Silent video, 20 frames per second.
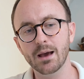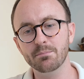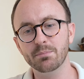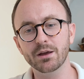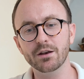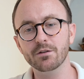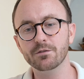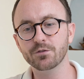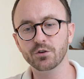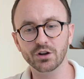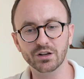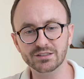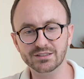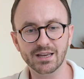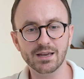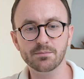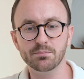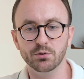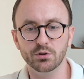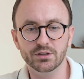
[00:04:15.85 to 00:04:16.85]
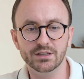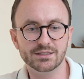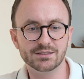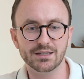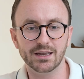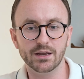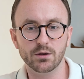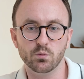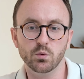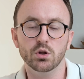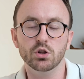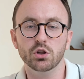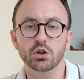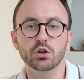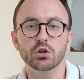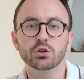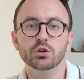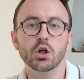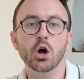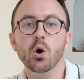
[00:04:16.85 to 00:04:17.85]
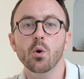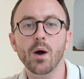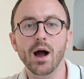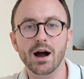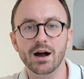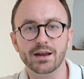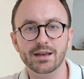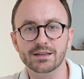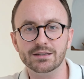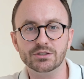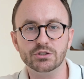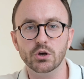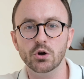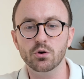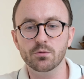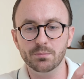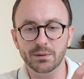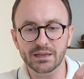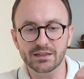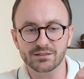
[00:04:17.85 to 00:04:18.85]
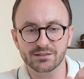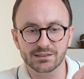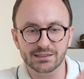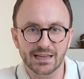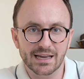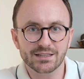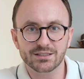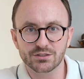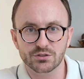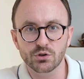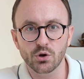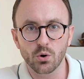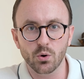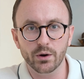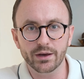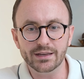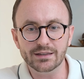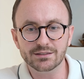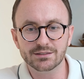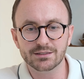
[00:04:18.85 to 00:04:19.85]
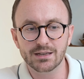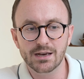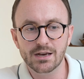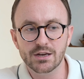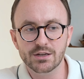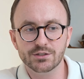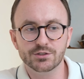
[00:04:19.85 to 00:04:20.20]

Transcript: But for example, it's like, well, low ISO means less noise